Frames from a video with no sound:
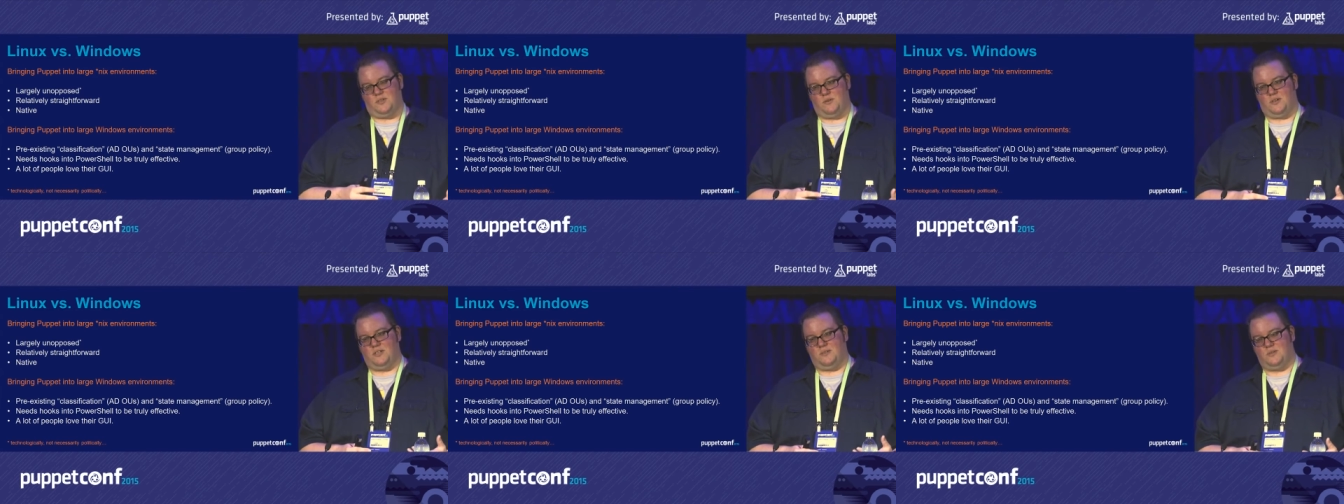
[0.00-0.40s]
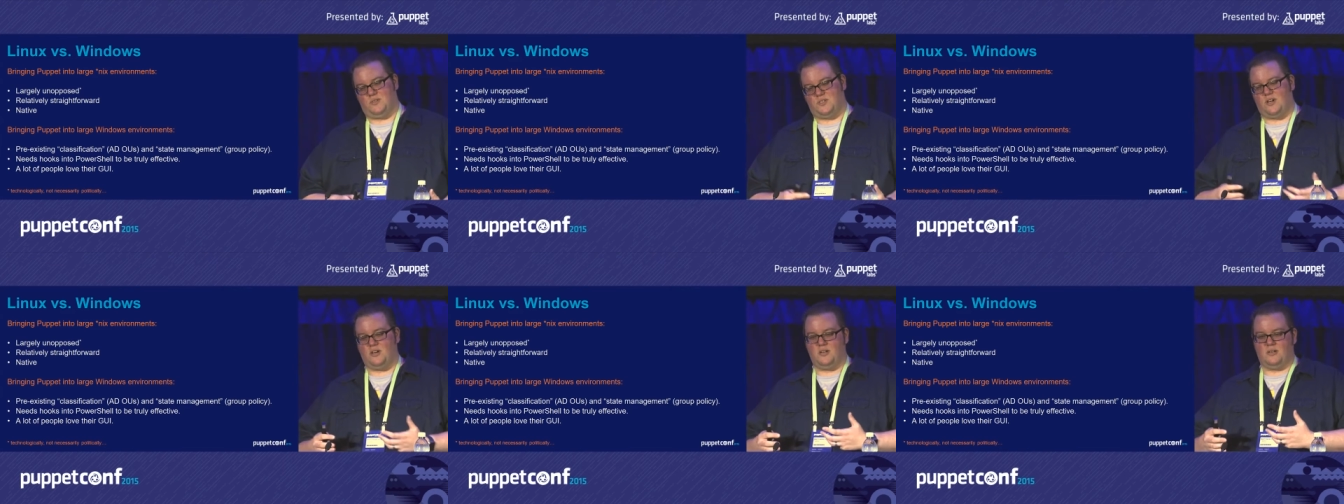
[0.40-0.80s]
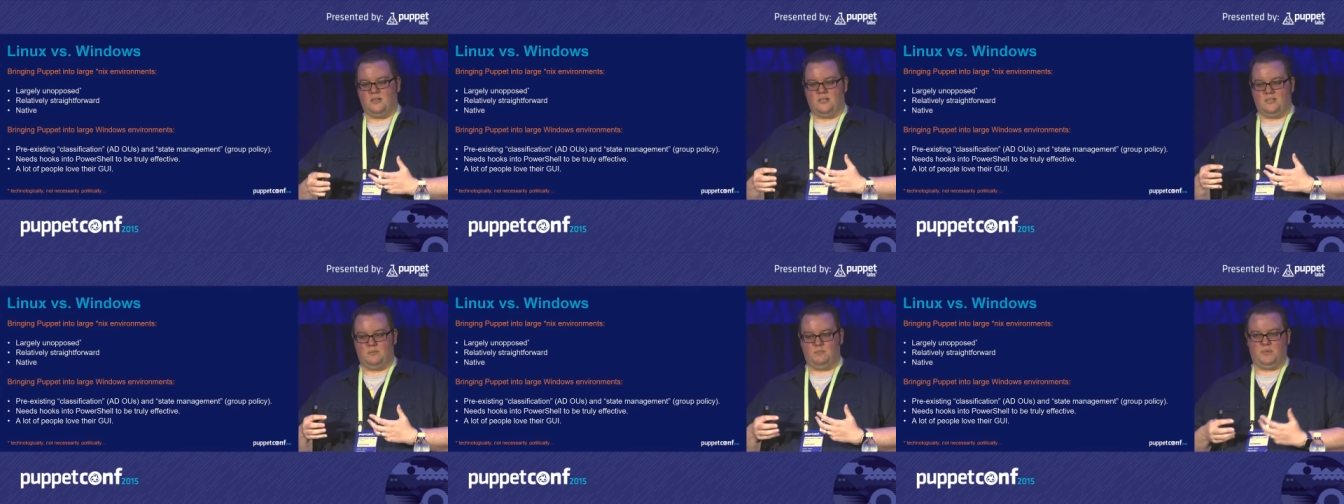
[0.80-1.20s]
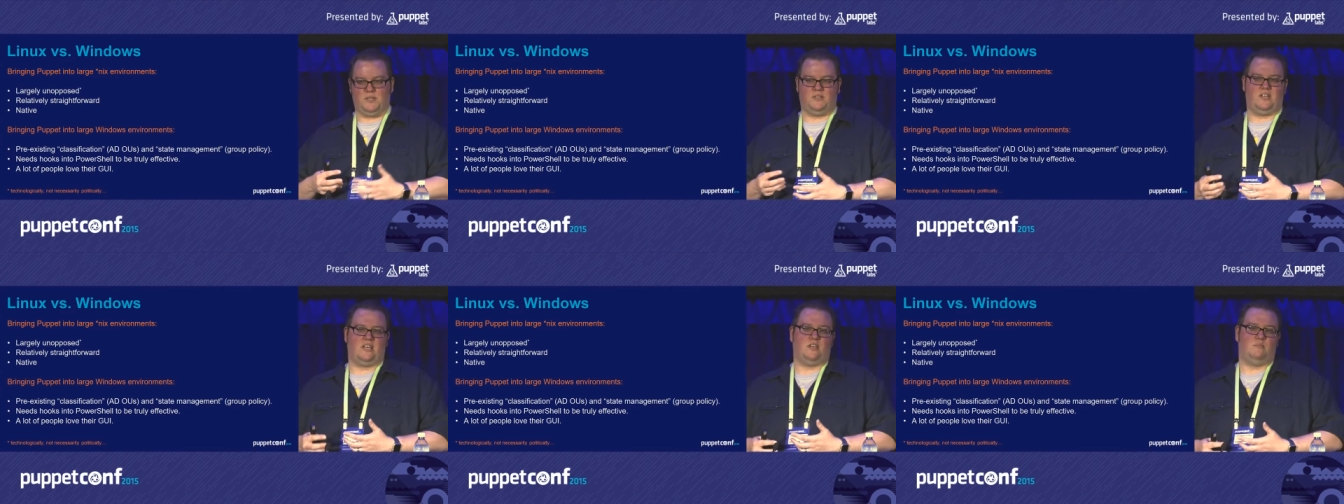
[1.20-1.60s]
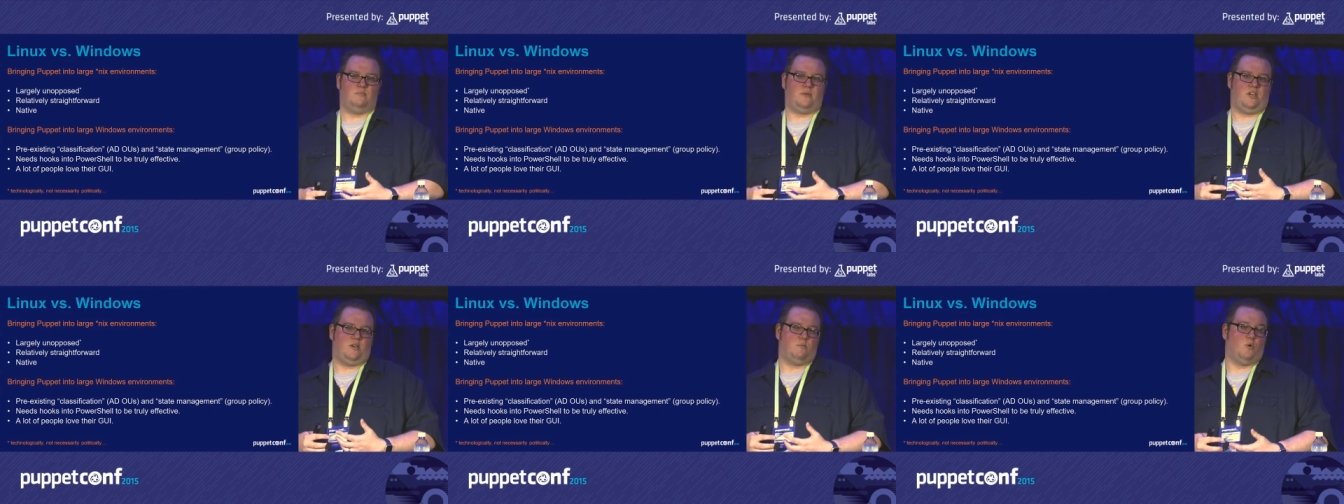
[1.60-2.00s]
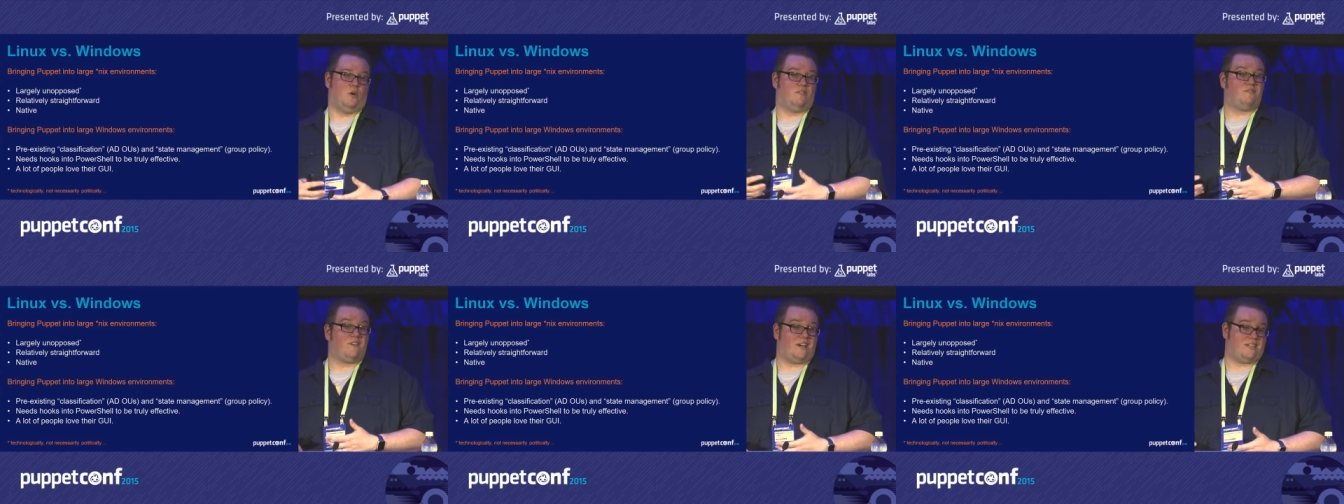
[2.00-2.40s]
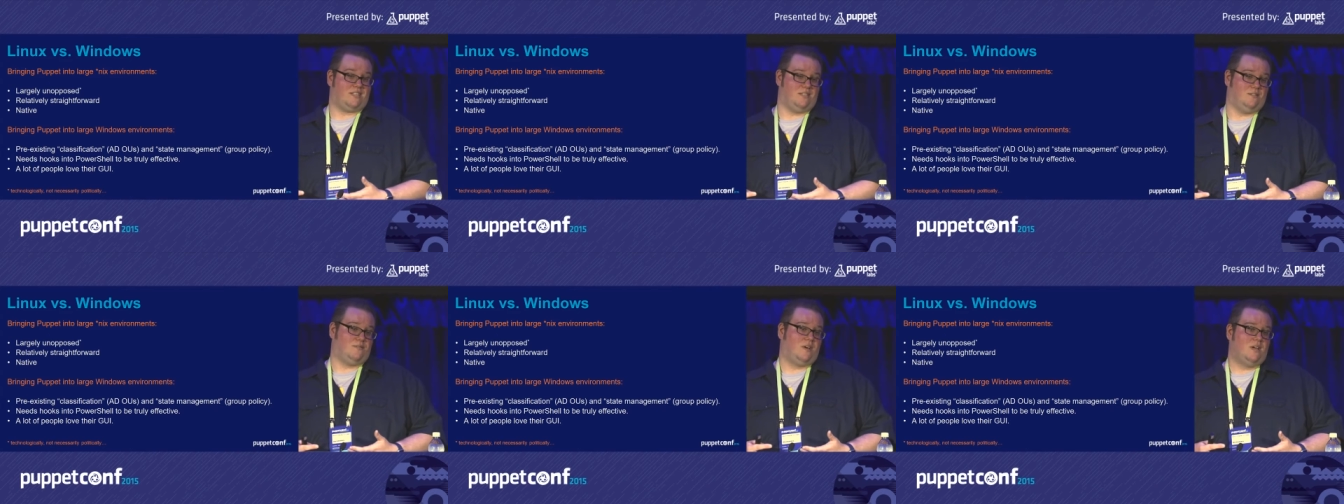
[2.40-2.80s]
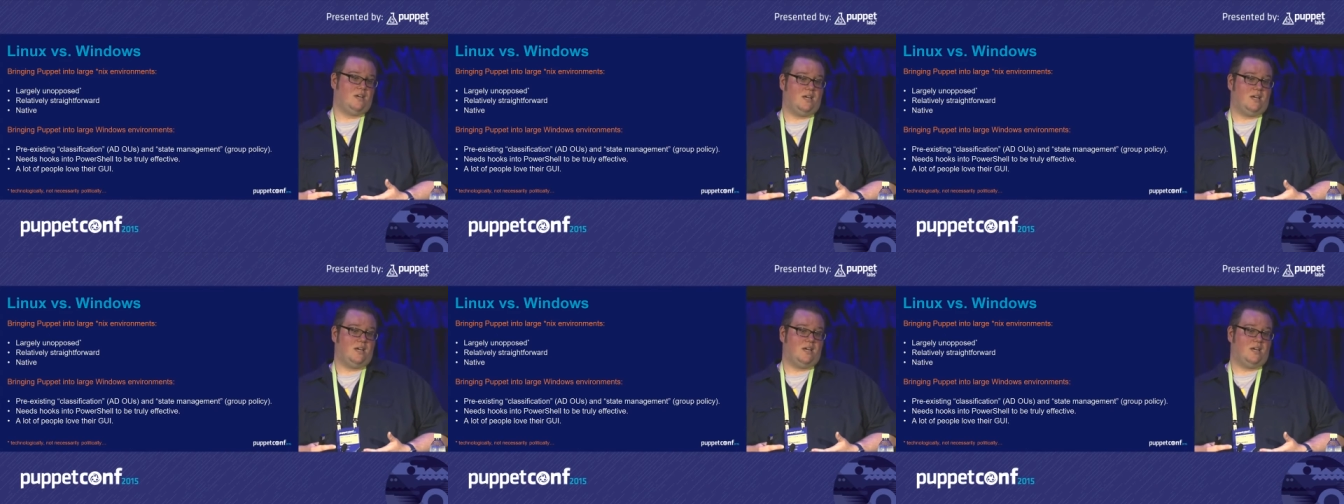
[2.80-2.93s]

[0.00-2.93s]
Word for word: You can start building and being more effective.